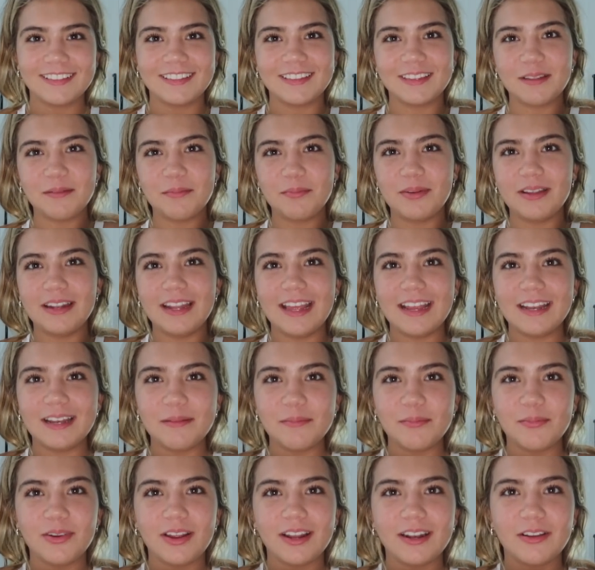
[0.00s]
The banana
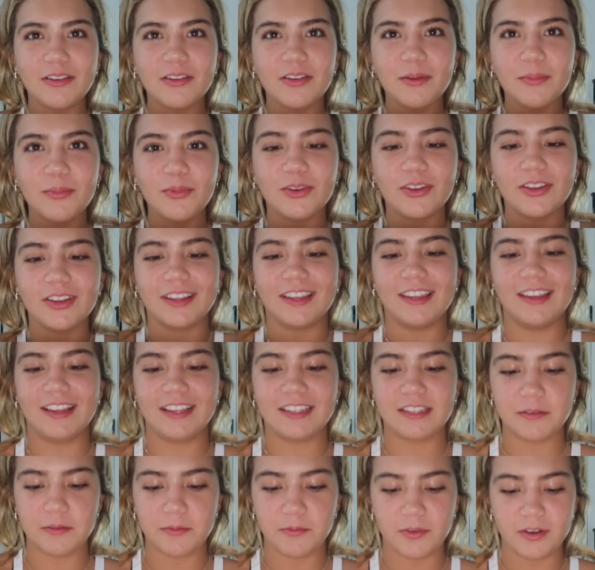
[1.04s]
bread crumble cookie because
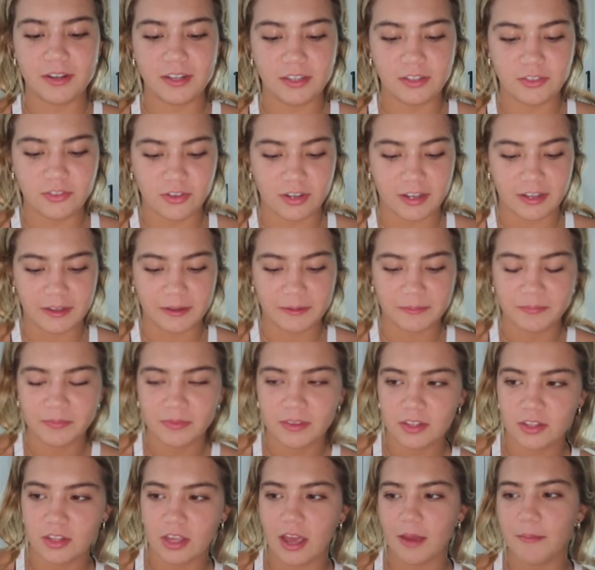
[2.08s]
I've been wanting to try it.
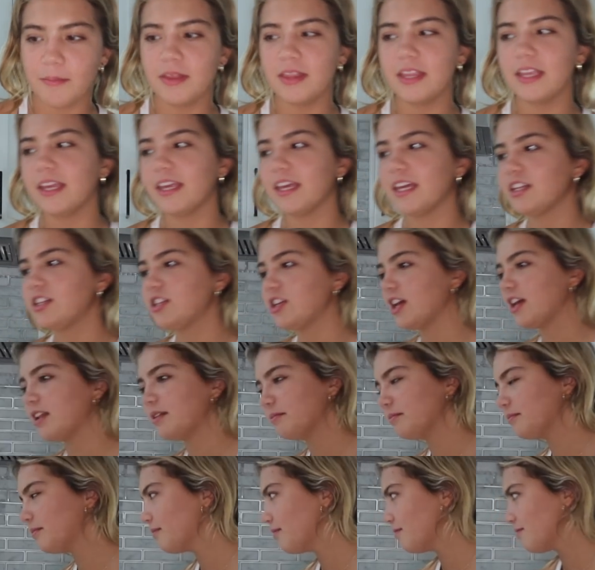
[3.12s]
I'm in the
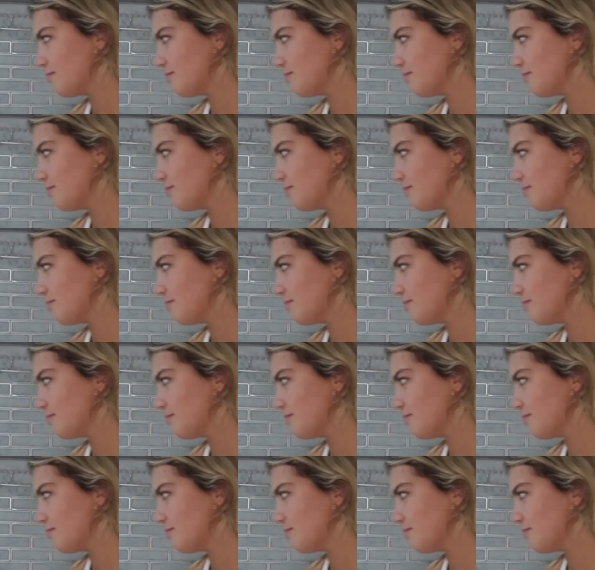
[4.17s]
kitchen.